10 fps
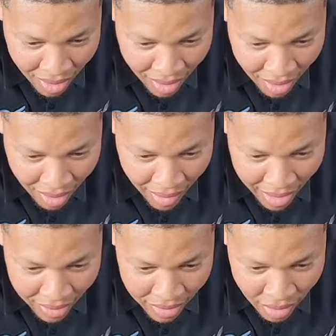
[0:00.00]
All
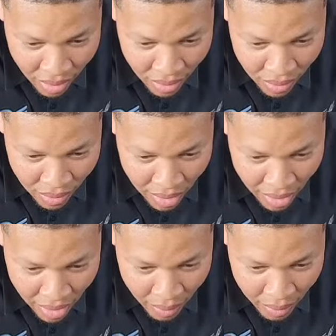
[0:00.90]
right,
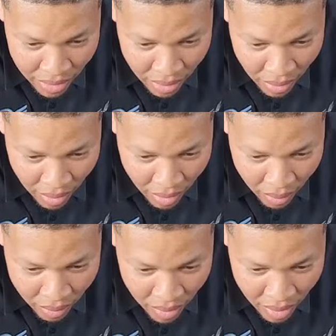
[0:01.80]
so what's going on?
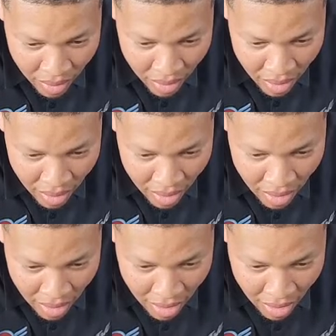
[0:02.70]

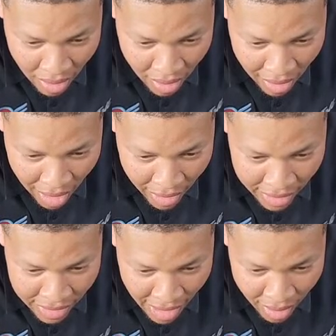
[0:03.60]
Larry, is
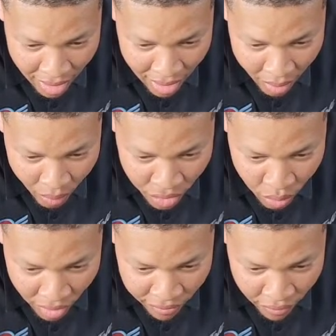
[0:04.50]
that a
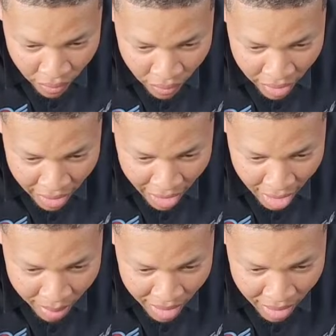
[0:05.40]
124 and how
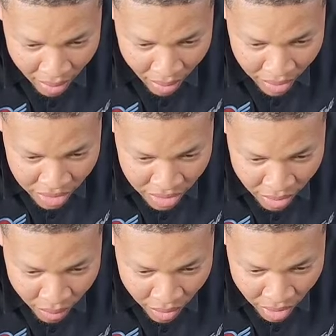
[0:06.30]
many horse the
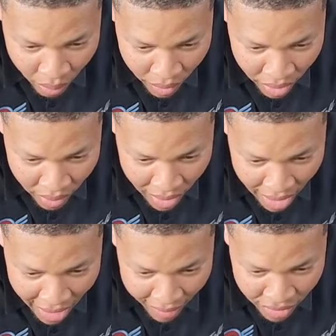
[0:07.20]
rear wheel? I
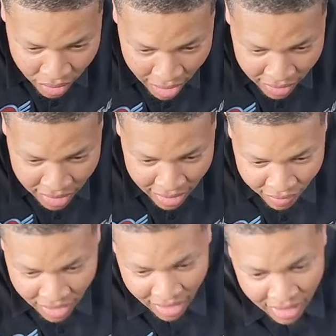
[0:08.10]
have a
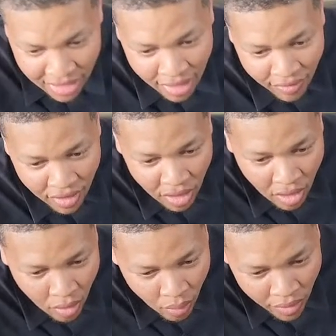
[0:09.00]
2017
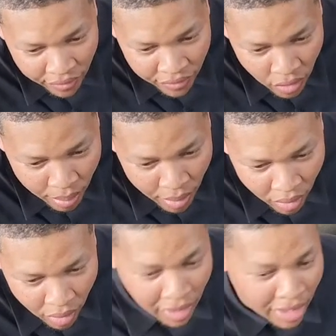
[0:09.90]
CVO with a fuel motor.
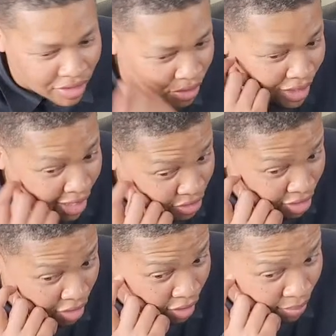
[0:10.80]
Okay, so you guys are
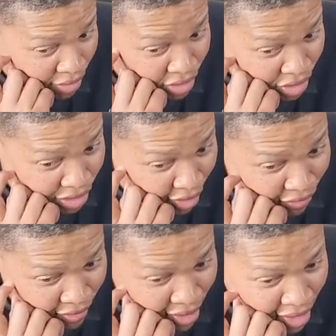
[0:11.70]
talking amongst yourself.
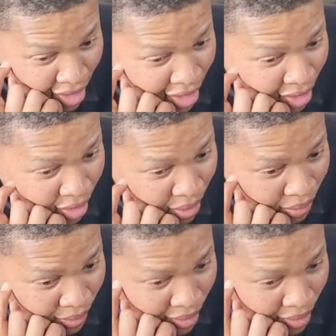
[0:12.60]
Cool.